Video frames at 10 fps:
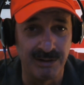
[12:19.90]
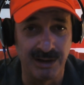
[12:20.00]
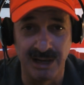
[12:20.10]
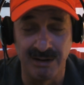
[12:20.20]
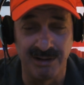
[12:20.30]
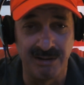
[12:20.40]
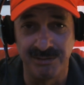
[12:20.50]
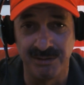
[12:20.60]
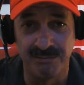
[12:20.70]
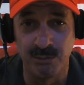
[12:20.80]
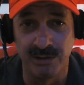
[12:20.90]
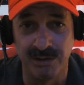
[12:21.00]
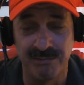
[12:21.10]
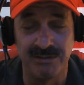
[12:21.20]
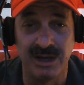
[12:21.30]
and they can't obviously afford to
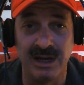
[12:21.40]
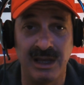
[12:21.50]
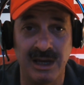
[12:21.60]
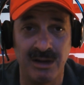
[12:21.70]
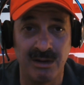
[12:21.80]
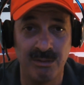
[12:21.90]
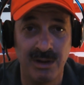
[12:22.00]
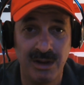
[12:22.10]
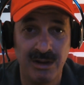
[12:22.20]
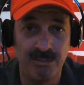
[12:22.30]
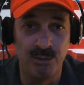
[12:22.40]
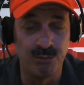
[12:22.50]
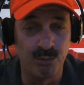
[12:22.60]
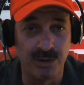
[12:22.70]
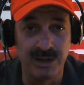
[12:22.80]
live in San Diego.
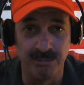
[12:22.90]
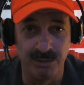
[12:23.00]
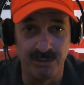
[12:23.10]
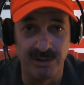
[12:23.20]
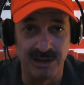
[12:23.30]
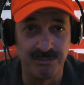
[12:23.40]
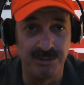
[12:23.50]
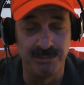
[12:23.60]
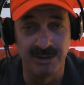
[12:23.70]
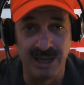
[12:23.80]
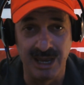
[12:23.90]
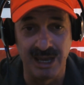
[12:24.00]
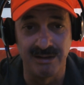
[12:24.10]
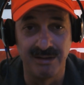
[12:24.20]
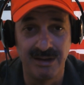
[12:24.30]
Most working middle class people
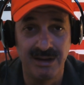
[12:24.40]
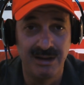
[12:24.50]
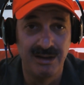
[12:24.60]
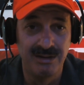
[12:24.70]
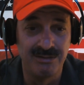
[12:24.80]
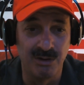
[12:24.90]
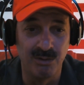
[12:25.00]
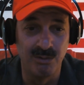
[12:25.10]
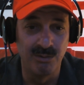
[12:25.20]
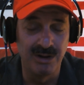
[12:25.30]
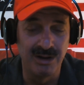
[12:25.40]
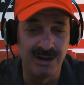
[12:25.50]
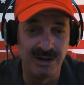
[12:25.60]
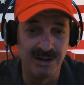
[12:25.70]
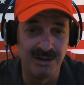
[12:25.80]
can't. So,
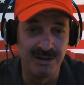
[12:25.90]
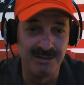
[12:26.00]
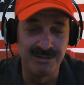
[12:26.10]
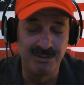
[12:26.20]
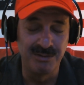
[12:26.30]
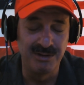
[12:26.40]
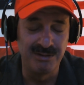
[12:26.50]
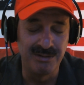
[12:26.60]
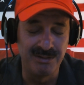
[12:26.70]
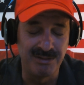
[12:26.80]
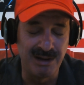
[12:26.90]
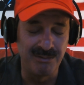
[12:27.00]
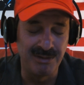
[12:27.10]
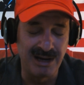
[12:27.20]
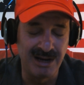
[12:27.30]

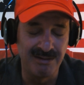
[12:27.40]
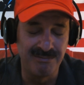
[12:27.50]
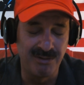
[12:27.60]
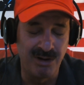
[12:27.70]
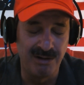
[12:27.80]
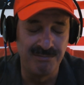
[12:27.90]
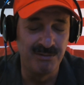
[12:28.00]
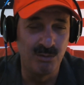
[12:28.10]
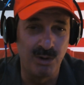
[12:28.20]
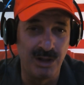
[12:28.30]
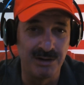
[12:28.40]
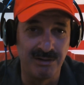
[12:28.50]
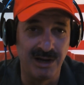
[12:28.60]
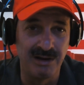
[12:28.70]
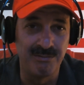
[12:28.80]
that kind of awful quality
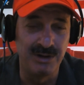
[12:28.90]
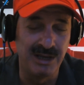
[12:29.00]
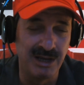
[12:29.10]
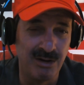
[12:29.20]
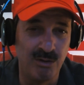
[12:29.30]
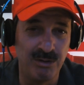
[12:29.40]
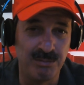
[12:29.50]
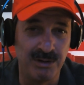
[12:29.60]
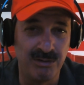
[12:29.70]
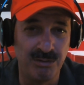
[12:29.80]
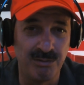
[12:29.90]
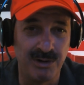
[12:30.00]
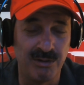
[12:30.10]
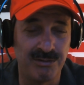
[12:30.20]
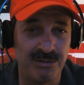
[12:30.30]
of life when you get home, you spend
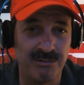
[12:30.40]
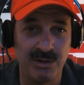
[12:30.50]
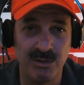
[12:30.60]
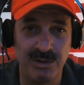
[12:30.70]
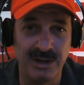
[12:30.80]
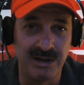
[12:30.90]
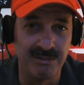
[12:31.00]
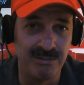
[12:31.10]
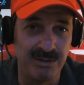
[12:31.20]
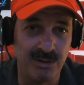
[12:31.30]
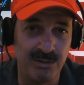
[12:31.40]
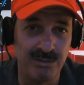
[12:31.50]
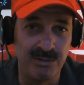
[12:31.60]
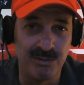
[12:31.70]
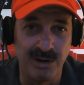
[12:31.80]
2-3 hours on the road.
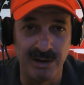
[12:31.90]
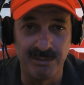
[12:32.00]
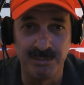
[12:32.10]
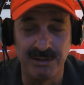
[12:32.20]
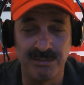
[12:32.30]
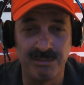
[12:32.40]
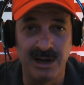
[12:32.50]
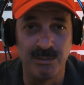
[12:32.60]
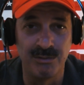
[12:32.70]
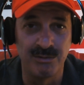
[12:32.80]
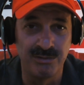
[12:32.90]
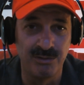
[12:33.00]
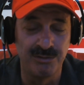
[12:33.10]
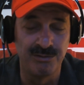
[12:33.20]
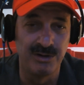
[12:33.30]
You're trying to spend some time with your
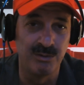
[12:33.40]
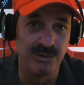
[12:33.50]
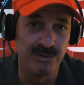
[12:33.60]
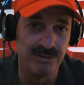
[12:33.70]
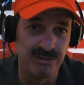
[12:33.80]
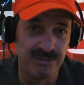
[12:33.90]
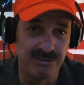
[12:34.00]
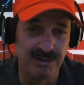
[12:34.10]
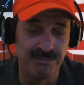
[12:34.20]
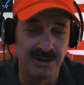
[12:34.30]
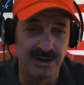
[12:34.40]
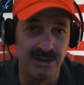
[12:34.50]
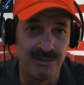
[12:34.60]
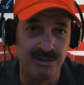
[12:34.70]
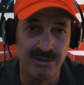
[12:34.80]
children or your significant
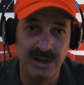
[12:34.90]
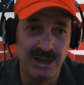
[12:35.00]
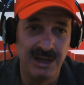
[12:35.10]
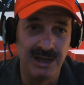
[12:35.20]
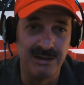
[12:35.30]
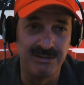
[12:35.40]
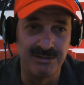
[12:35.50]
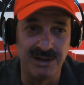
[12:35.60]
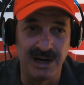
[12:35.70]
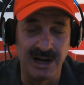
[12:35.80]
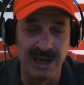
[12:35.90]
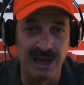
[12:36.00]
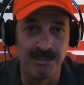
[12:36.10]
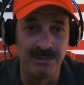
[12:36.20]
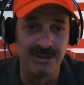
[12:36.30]
other. It's just not going to
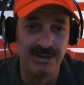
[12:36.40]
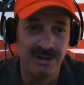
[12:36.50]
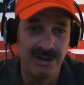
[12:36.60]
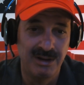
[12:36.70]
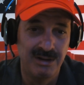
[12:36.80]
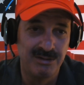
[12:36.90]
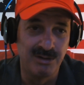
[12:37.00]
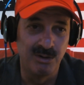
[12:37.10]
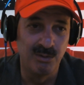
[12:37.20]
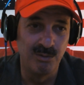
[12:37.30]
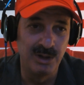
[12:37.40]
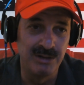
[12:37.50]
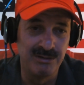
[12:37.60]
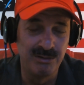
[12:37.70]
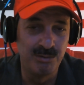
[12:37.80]
happen. So,
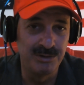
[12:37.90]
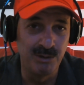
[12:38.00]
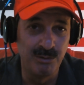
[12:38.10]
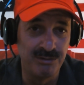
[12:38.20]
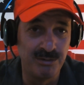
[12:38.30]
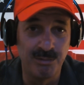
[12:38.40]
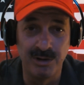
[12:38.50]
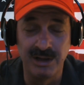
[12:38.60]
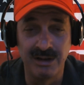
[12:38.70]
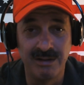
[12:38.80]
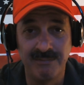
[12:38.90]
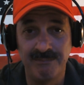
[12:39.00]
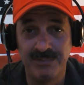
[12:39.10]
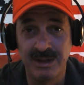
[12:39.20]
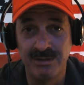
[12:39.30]
and this is what they wish to bring
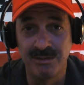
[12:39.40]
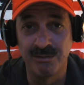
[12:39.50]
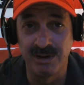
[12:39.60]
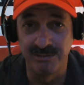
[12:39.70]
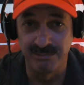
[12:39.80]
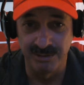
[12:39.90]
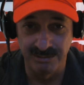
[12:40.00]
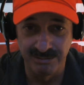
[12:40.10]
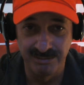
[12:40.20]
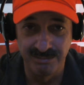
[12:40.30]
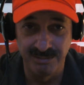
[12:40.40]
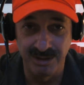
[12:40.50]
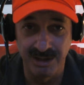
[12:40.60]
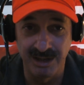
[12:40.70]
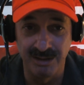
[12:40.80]
to the rest of us.
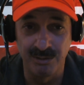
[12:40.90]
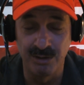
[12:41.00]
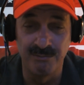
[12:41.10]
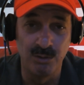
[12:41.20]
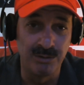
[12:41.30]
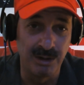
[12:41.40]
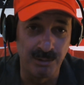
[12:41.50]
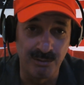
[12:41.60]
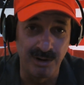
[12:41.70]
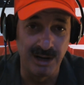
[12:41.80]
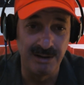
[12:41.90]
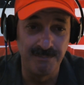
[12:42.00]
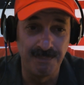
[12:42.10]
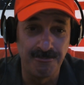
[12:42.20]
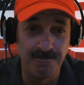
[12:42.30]
And they're going to vote Democrat.
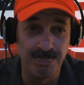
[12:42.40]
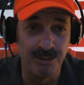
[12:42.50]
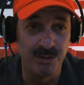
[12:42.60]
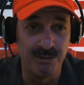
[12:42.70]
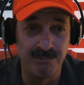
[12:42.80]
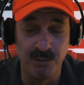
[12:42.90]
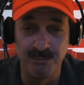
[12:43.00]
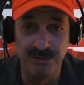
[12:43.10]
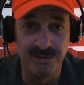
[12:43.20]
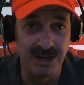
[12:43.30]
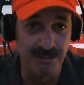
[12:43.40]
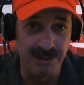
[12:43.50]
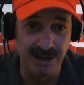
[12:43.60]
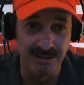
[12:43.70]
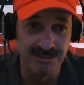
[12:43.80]
They're going to vote for these kind of
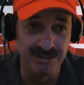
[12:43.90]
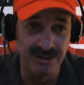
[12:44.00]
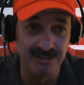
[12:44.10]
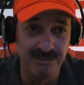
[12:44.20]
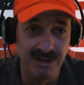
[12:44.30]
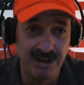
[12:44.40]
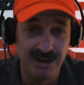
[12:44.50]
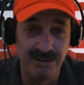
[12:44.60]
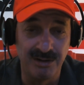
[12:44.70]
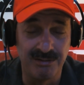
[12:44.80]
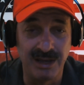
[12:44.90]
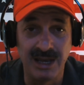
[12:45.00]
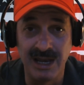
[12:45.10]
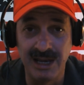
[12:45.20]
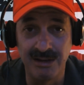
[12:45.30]
policies. They're going to
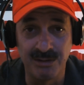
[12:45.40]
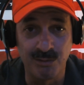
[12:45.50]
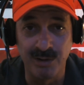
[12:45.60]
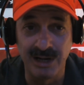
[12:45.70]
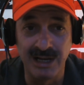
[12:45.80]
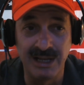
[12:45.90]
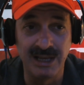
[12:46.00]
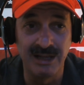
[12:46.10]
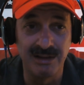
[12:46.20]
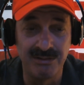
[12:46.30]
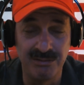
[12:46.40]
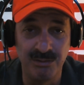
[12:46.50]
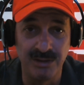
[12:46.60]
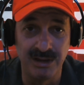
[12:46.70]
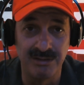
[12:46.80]
say, hey, it's a great idea, let's
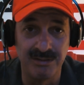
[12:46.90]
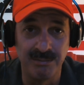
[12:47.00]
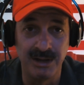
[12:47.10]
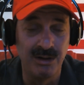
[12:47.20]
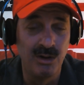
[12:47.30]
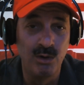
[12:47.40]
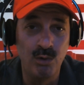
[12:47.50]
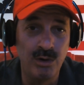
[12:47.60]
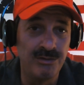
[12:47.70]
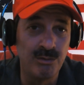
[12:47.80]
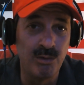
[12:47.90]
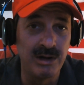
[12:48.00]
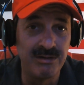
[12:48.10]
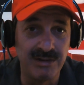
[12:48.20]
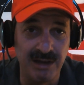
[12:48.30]
do this. I mean, who doesn't
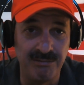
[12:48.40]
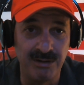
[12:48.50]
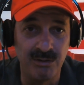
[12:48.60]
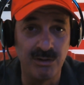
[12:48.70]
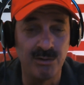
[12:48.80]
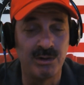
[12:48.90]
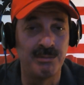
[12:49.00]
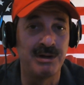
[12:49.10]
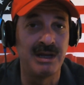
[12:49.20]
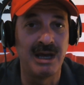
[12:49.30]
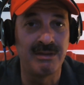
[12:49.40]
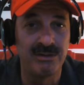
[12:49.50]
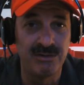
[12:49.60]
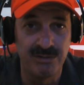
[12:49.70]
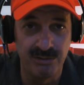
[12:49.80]
want safety? Who doesn't want to protect
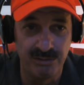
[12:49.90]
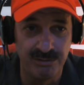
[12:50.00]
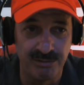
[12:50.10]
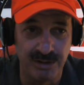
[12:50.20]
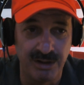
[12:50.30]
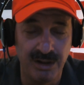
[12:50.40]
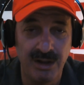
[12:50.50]
the children?